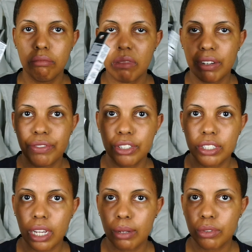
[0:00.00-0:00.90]
my
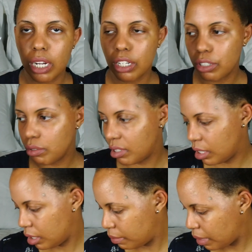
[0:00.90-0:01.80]
first time trying to use
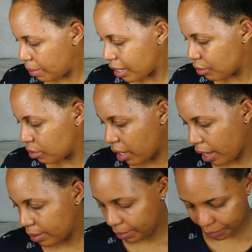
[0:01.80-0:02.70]
this. Maybe I'll do
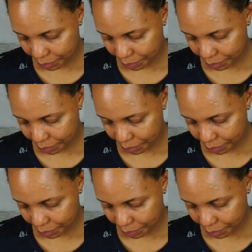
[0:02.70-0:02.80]
that.